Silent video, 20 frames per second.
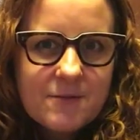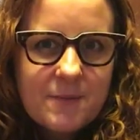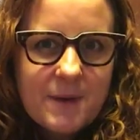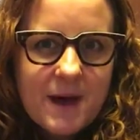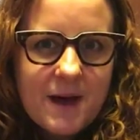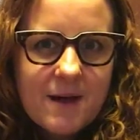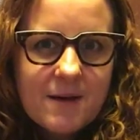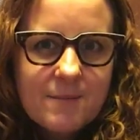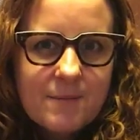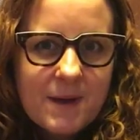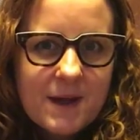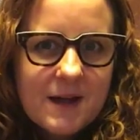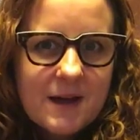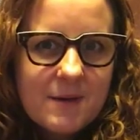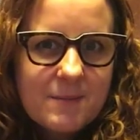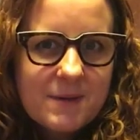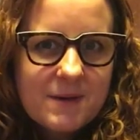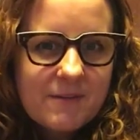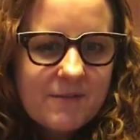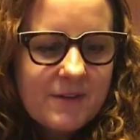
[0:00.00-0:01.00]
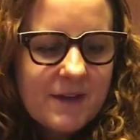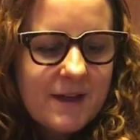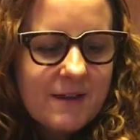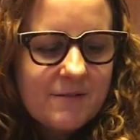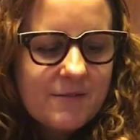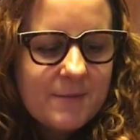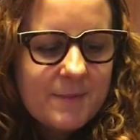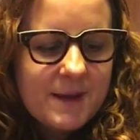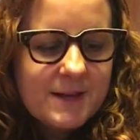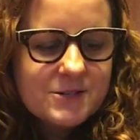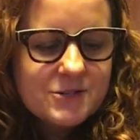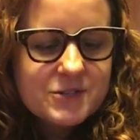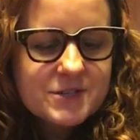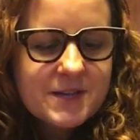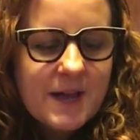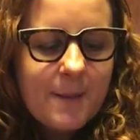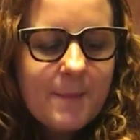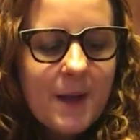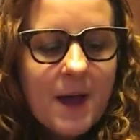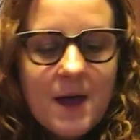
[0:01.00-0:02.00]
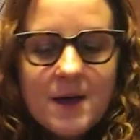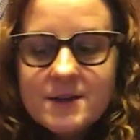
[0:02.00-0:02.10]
about my cupping flight from Angels Cup.